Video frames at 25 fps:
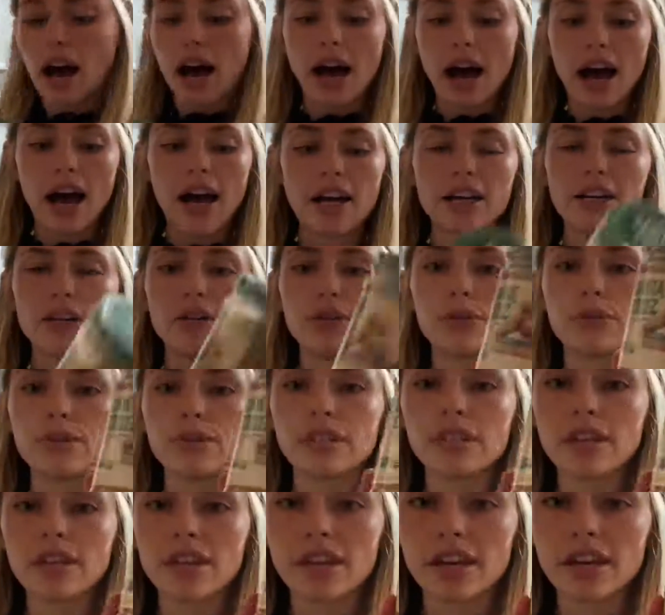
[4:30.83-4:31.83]
I
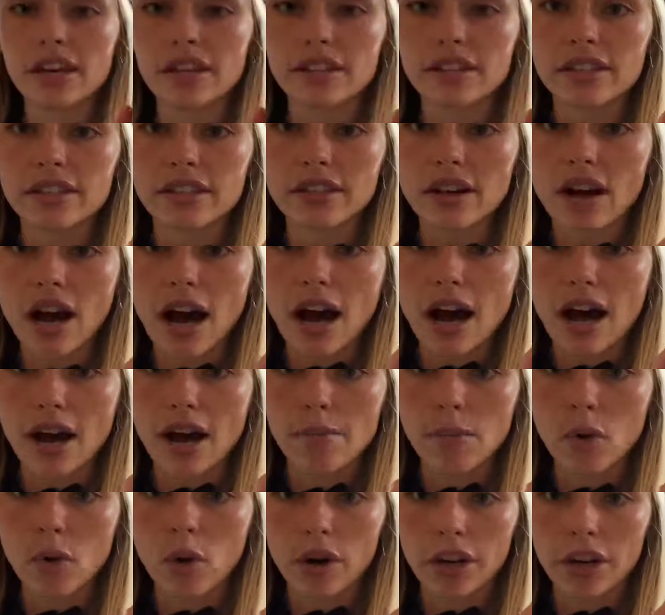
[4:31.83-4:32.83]
use this
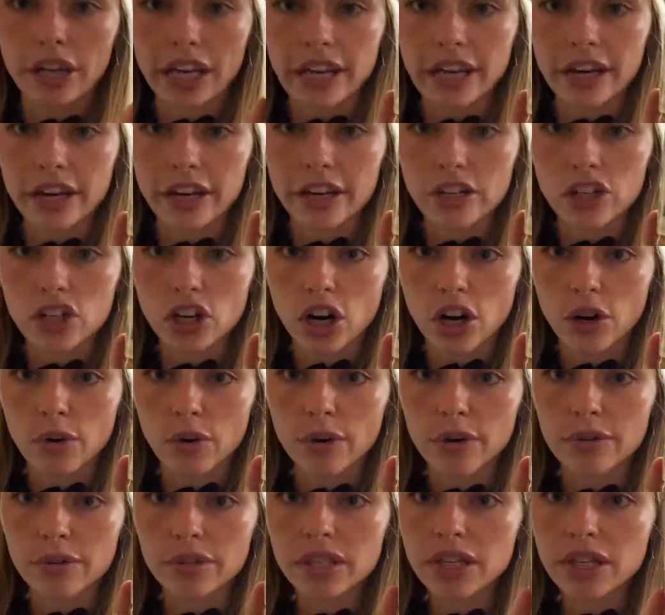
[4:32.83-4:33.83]
organic
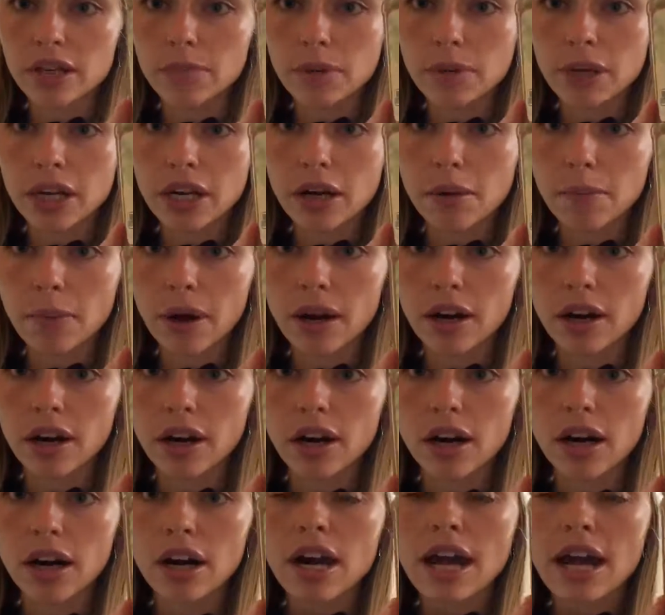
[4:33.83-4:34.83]
dark roasted peanut
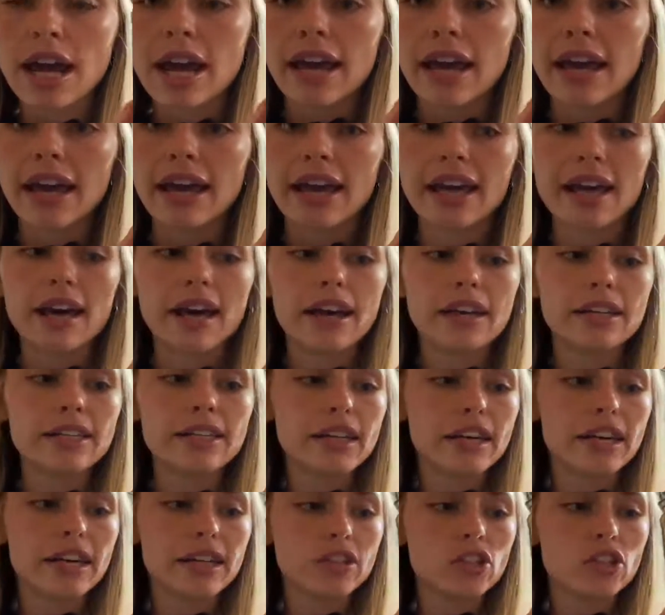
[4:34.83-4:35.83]
butter,
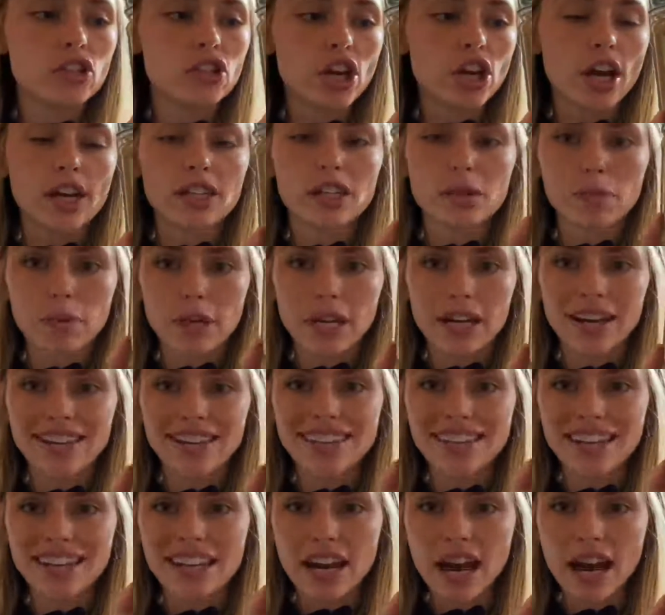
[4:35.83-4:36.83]
and it's just
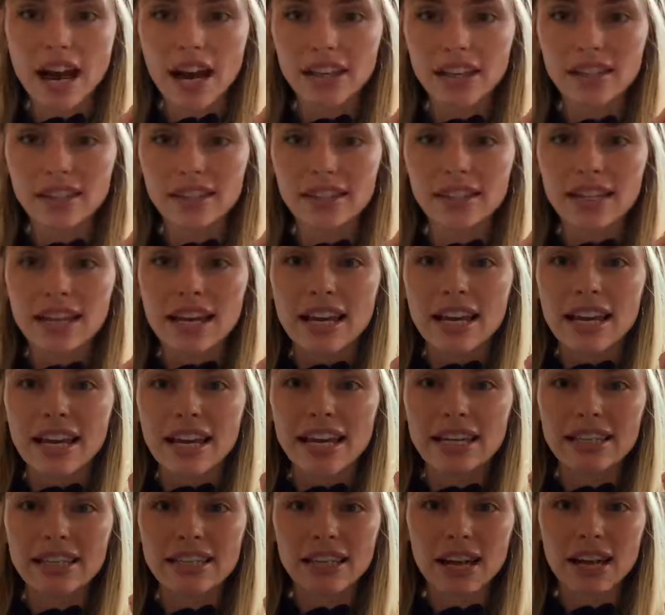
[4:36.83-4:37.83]
peanuts and nuts.
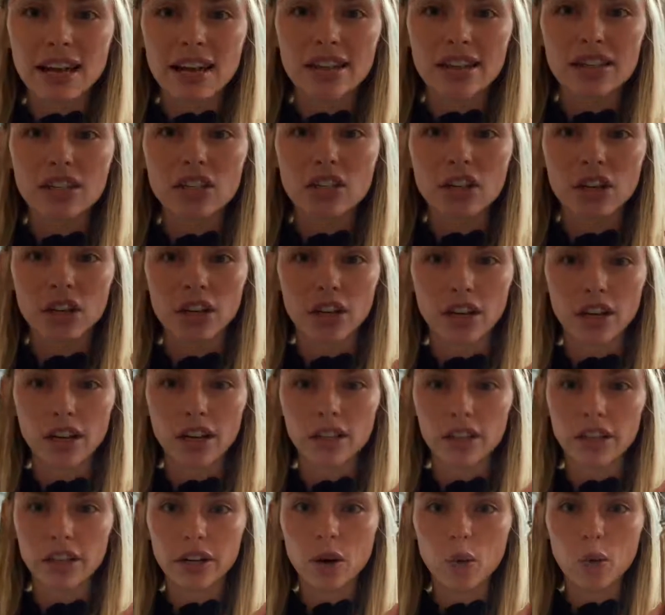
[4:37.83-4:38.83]
It does cook
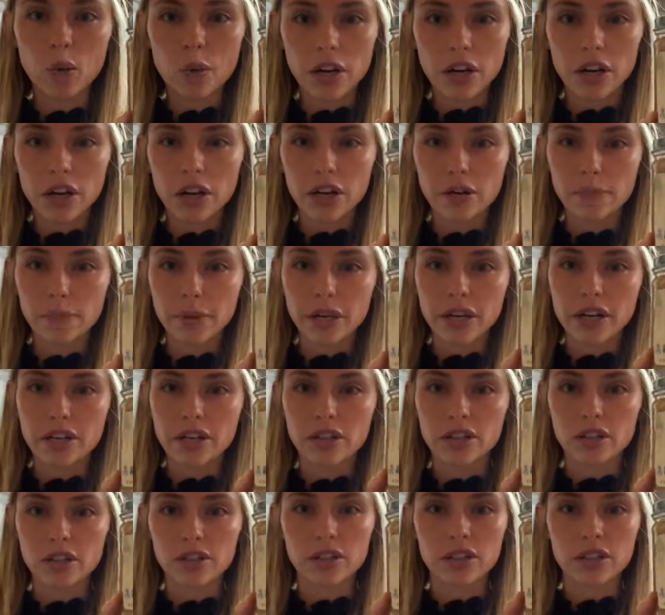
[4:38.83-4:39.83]
a little weird
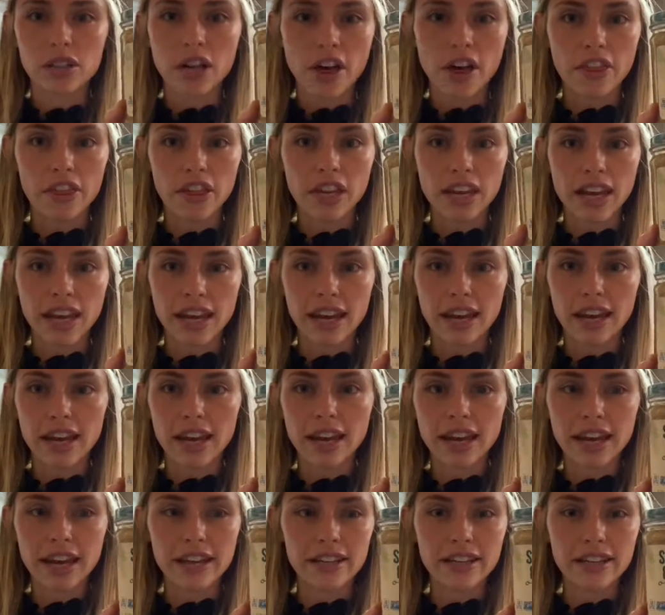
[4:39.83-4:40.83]
because there's nothing in
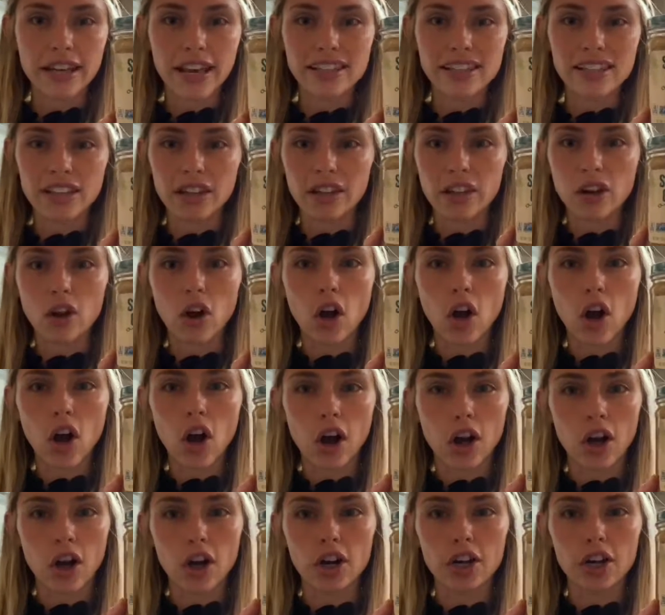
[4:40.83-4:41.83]
it. It gets a little
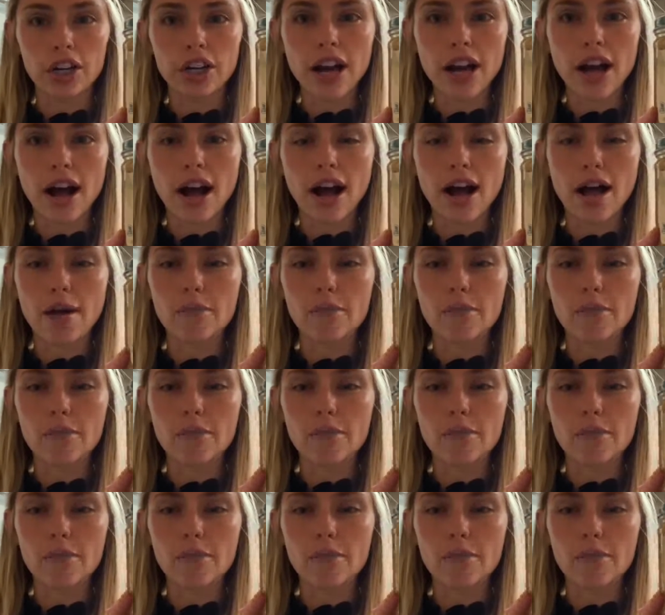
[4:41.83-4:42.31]
hard.